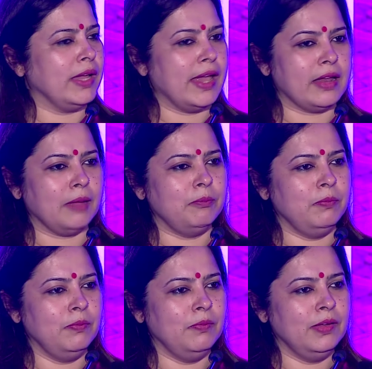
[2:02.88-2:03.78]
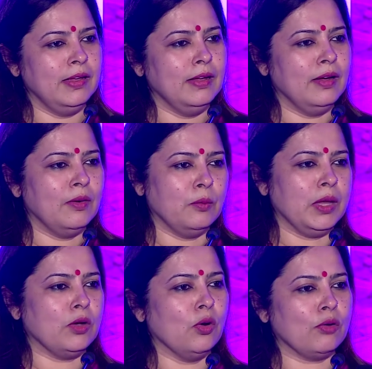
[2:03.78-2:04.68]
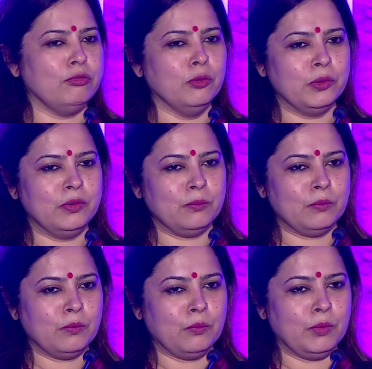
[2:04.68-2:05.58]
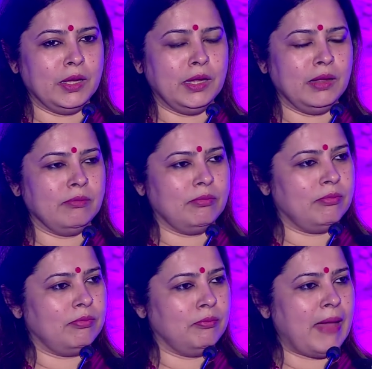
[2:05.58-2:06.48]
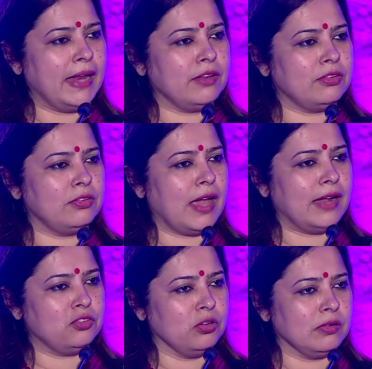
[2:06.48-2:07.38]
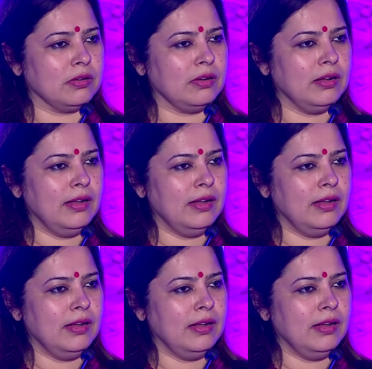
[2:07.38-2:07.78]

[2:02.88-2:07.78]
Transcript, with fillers: get up. We cook food. We manage our children.